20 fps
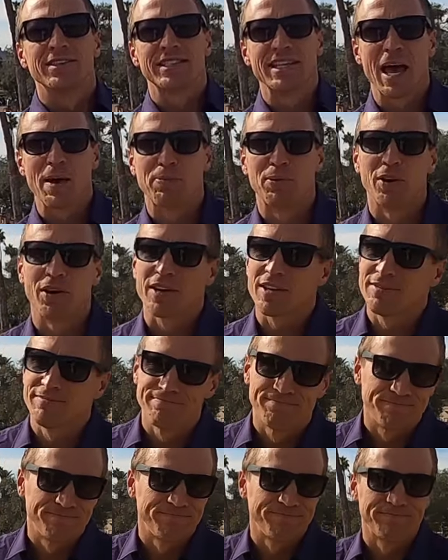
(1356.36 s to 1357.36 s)
snap hook,
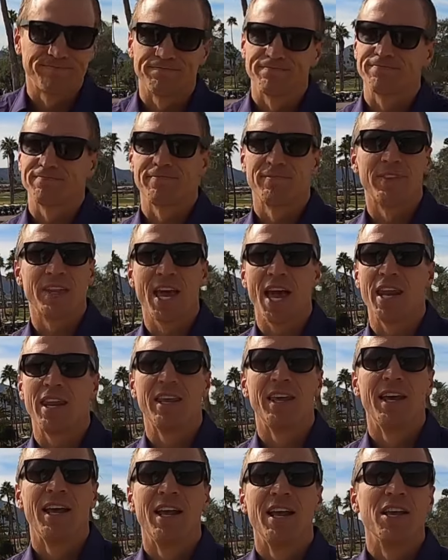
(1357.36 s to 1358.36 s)

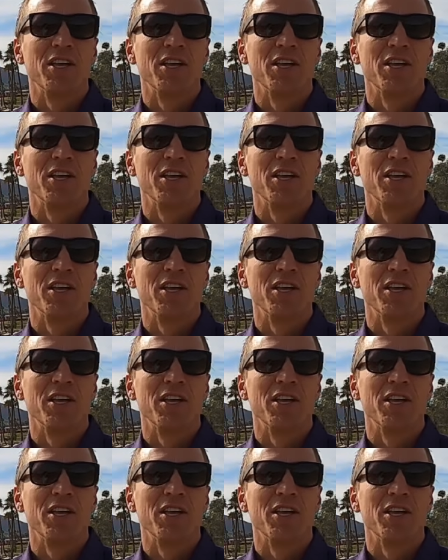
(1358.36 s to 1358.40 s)
then